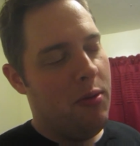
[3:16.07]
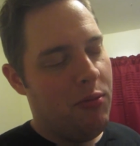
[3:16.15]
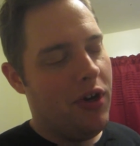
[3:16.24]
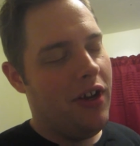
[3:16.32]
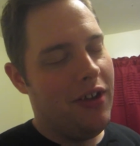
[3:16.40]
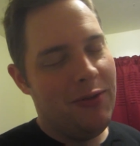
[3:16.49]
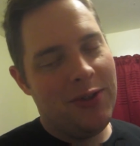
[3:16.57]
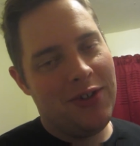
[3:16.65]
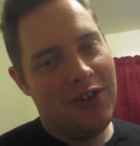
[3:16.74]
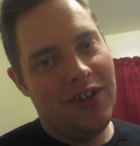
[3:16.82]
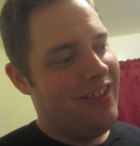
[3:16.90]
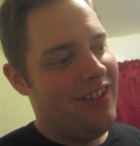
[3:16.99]
but it was
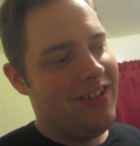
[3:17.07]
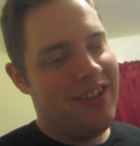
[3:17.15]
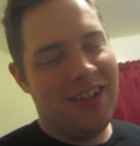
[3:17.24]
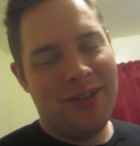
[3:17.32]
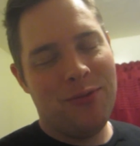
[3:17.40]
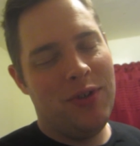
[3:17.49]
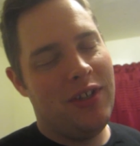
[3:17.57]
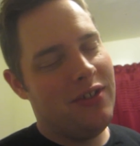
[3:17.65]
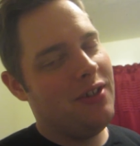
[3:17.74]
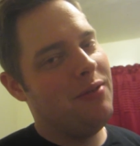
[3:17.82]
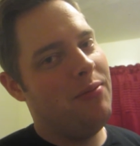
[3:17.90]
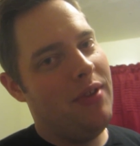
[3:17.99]
good. This next week's
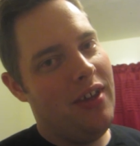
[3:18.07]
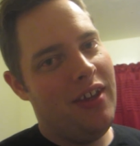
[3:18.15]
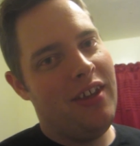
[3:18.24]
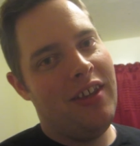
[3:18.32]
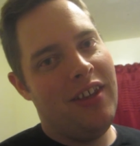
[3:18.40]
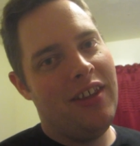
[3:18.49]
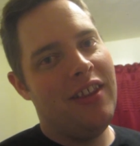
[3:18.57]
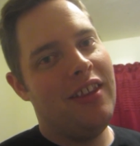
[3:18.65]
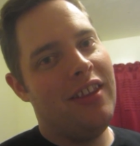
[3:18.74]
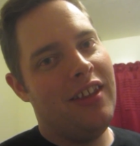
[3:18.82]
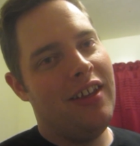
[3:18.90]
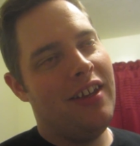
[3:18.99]
going to be
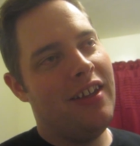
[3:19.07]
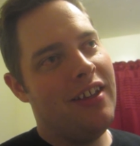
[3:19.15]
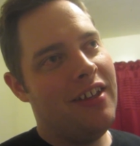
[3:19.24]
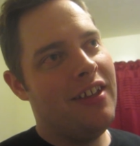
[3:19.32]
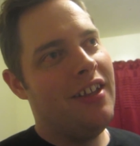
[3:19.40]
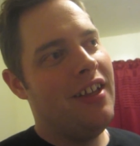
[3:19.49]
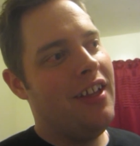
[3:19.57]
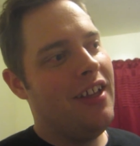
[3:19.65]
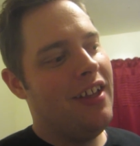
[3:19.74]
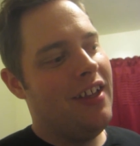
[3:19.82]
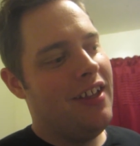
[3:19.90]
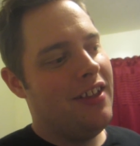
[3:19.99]
the
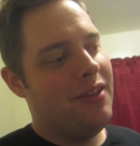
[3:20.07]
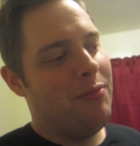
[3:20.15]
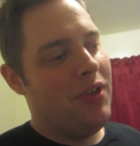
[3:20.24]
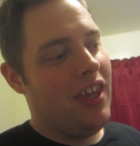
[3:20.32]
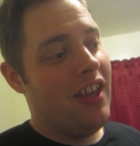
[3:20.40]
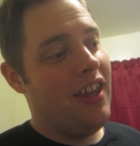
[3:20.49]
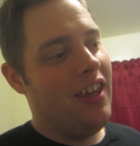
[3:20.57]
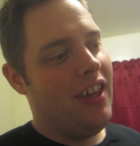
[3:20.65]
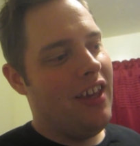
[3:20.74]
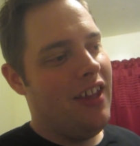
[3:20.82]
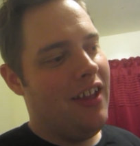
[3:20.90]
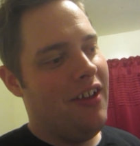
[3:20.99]
the
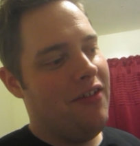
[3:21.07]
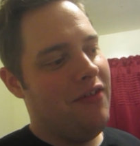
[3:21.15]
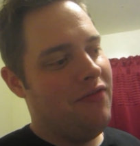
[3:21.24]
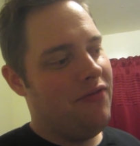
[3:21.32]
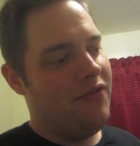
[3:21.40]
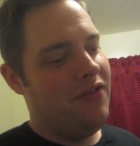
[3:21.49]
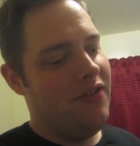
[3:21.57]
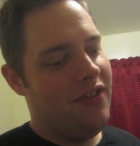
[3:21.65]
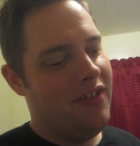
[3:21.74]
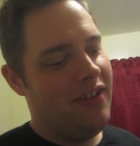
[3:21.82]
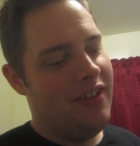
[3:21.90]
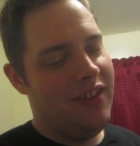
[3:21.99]
beginning of
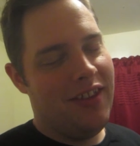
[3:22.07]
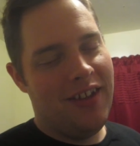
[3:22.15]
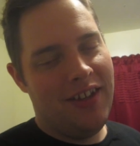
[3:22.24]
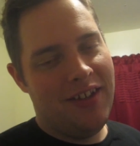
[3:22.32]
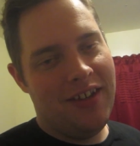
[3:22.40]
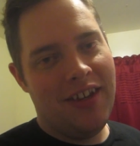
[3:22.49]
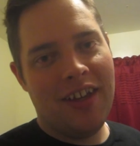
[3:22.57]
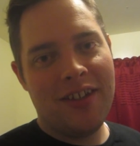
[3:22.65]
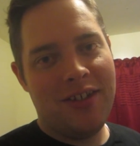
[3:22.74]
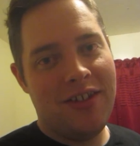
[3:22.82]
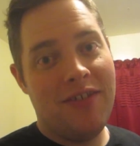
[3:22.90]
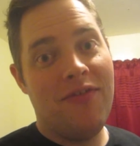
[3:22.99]
the
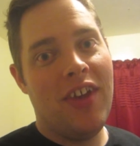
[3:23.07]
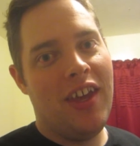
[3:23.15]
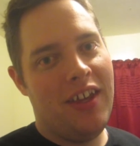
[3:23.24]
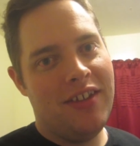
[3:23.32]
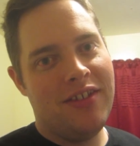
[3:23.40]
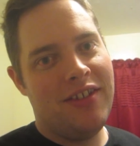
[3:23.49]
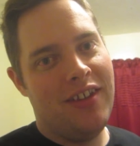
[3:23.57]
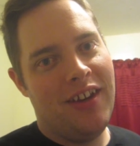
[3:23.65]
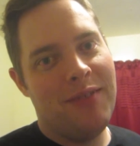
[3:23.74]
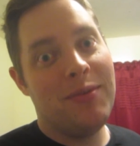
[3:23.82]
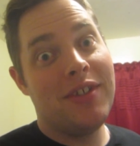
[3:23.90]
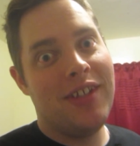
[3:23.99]
next phase and
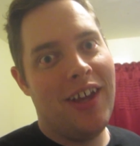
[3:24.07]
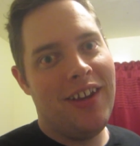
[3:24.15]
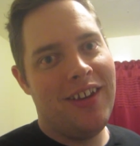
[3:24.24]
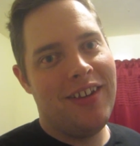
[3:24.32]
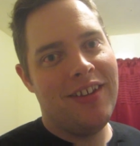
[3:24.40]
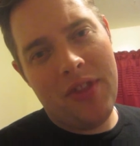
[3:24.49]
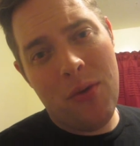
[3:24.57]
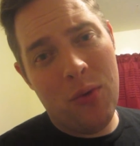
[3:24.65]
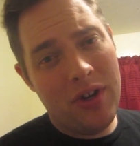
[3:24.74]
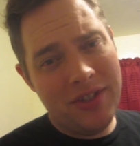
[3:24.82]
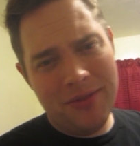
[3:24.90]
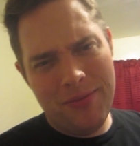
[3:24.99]
I'm excited. What
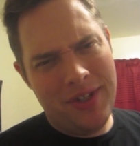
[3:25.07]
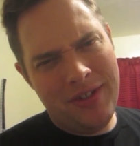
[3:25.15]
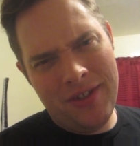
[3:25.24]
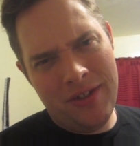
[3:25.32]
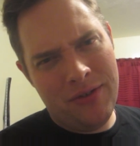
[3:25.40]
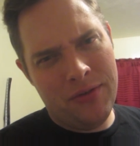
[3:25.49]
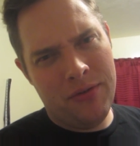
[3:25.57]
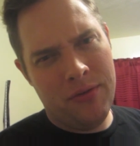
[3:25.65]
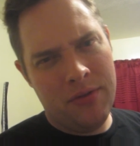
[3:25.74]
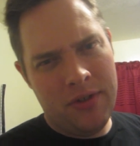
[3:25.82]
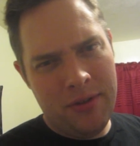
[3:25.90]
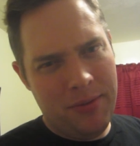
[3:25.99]
does it mean to you
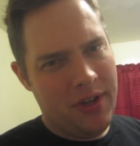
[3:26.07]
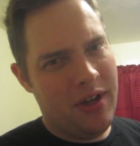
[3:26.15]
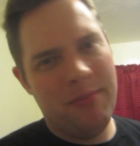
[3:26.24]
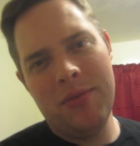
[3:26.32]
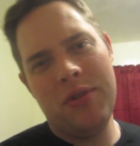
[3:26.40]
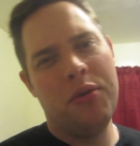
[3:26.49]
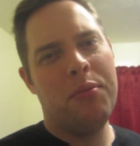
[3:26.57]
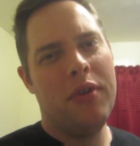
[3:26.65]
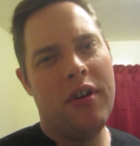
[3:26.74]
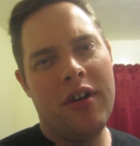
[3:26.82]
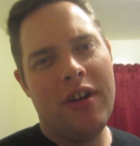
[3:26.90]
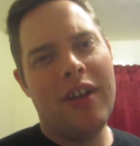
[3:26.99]
to become
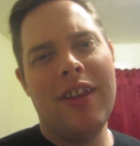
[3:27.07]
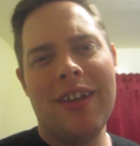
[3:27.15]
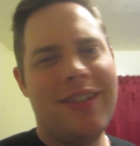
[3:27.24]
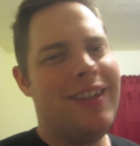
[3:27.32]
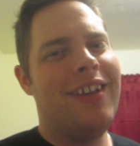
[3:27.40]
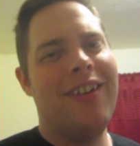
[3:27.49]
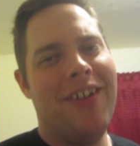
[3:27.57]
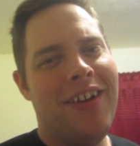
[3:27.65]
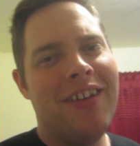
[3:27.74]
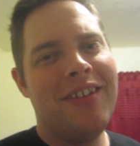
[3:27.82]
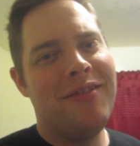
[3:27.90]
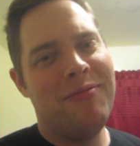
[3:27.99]
super? I'd like to hear it.
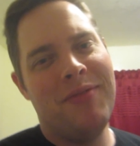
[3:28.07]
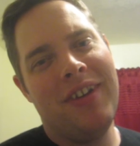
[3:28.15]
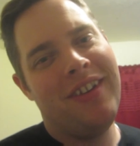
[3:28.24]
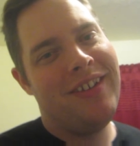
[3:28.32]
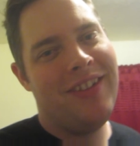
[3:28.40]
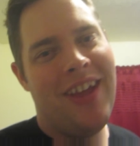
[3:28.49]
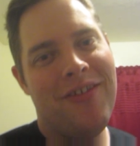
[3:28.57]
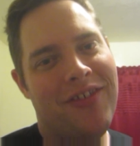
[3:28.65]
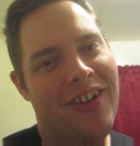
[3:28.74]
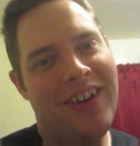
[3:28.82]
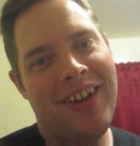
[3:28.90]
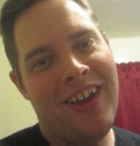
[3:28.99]
But have a
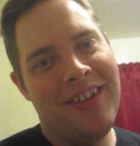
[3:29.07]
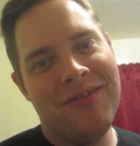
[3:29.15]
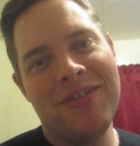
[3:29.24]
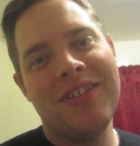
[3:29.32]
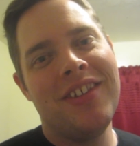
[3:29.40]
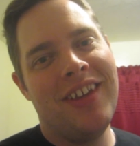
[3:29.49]
great night. We'll see